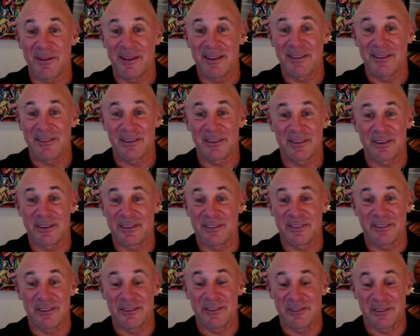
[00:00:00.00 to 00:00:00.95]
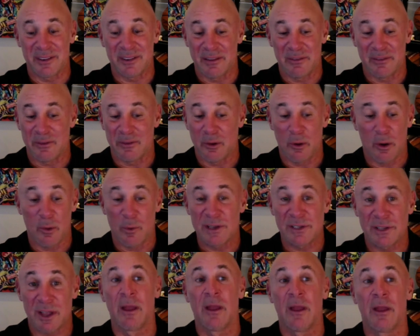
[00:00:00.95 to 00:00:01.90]
It's just because you don't want to waste
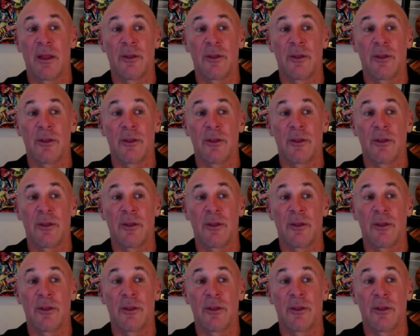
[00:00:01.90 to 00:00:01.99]
time.